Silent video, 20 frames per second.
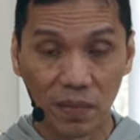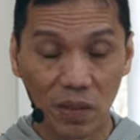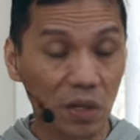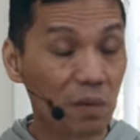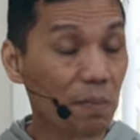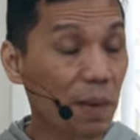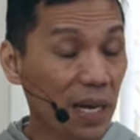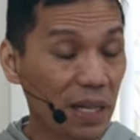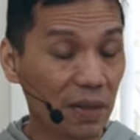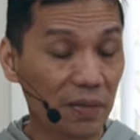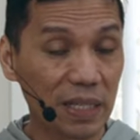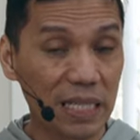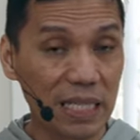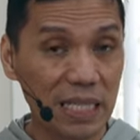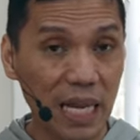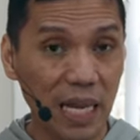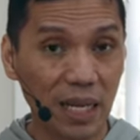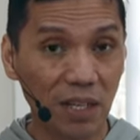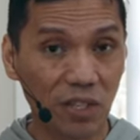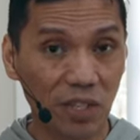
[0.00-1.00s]
or
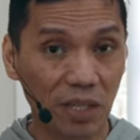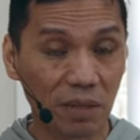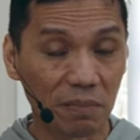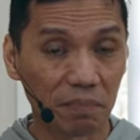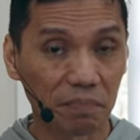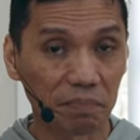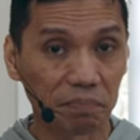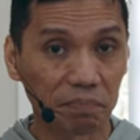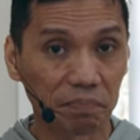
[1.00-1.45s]
manifestation.